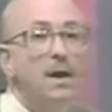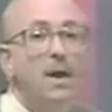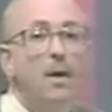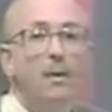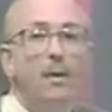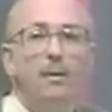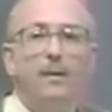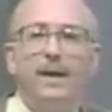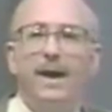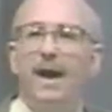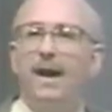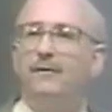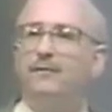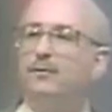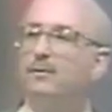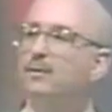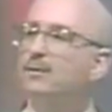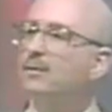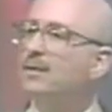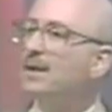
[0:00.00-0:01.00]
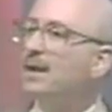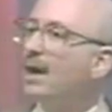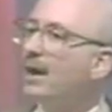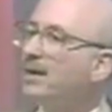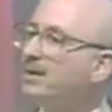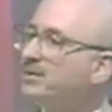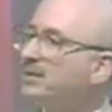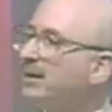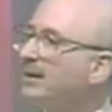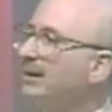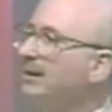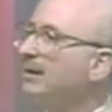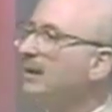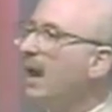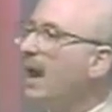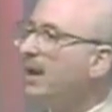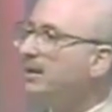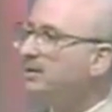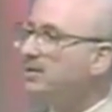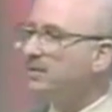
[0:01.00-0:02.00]
What we have to agree on is that
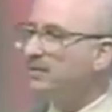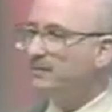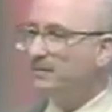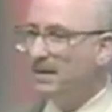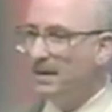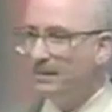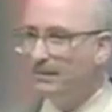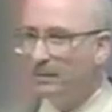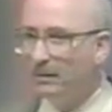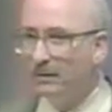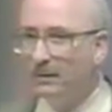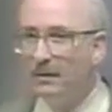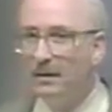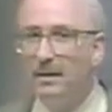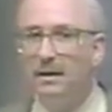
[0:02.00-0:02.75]
lots of people